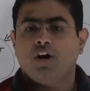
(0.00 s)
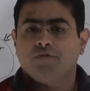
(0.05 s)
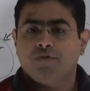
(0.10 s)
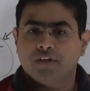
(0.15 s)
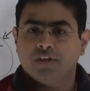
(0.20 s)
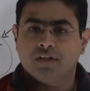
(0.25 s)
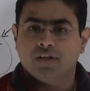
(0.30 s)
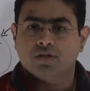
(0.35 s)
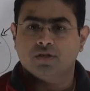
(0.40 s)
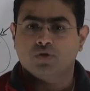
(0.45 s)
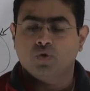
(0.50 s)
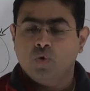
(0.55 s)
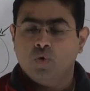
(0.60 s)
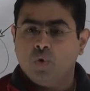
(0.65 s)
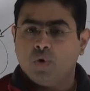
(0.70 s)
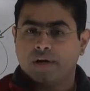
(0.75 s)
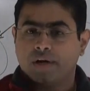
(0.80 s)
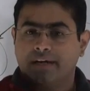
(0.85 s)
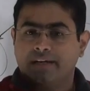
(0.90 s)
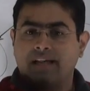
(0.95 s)
of others,
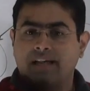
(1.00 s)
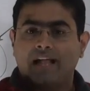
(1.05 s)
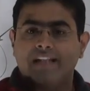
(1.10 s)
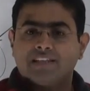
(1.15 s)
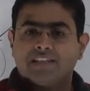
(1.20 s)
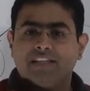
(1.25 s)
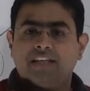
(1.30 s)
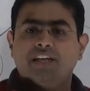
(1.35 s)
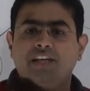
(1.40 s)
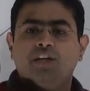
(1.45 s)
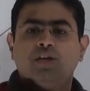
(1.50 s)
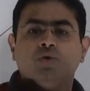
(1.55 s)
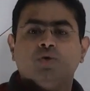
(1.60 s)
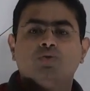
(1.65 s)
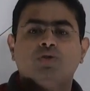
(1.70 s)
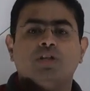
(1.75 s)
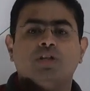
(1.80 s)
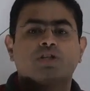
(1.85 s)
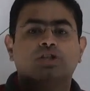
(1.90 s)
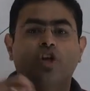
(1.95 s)
who are indulging in
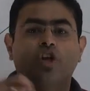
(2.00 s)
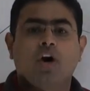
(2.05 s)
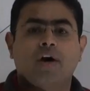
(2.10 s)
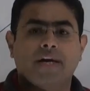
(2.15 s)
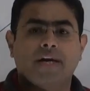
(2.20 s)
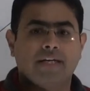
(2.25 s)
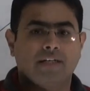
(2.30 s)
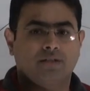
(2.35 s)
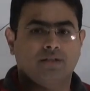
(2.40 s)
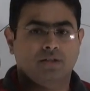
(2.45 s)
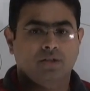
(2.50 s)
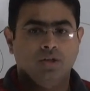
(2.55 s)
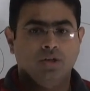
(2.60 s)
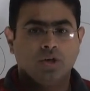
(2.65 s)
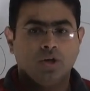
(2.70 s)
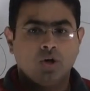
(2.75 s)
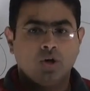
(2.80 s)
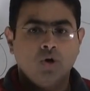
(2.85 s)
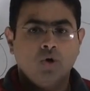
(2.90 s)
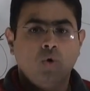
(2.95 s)
using torrents,
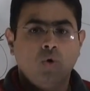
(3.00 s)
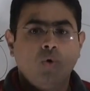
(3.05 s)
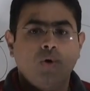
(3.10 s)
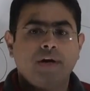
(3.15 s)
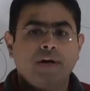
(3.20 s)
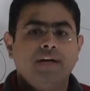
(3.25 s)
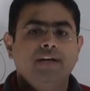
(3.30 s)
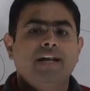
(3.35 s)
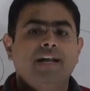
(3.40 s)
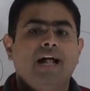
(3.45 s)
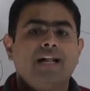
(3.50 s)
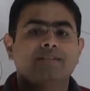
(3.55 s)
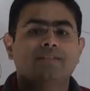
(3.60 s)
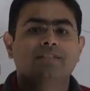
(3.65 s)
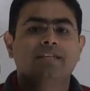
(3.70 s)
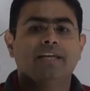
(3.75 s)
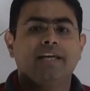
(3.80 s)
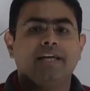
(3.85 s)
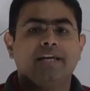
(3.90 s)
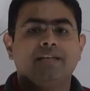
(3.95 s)
who are
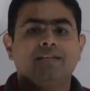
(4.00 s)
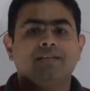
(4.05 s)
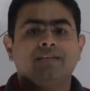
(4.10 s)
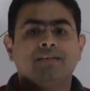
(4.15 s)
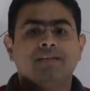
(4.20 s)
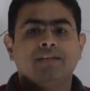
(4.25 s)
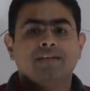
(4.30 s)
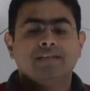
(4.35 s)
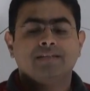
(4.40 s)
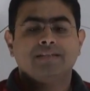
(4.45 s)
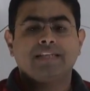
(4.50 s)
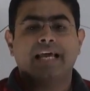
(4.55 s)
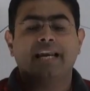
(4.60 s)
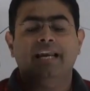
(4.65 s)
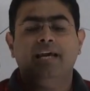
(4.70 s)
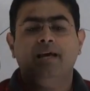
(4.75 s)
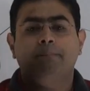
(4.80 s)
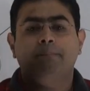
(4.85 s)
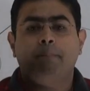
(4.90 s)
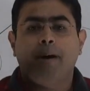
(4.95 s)
indulging in
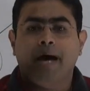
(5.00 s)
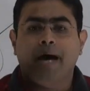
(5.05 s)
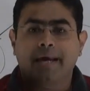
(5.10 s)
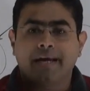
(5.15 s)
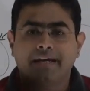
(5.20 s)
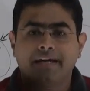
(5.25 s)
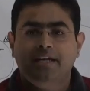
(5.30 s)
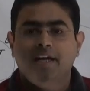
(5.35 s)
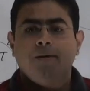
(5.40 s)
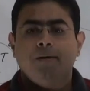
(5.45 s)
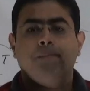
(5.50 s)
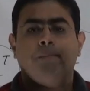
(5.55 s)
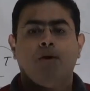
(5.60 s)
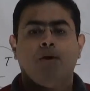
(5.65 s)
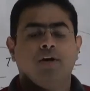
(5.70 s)
selling pirated